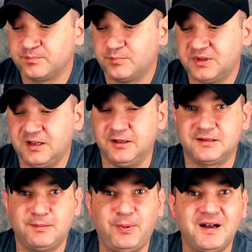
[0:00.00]
but
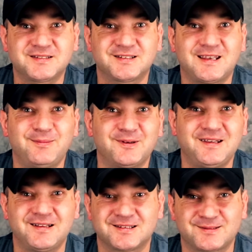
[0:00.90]
the boxes keep on
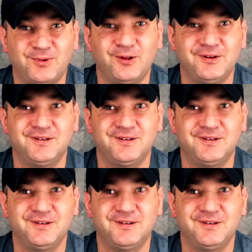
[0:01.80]
getting smaller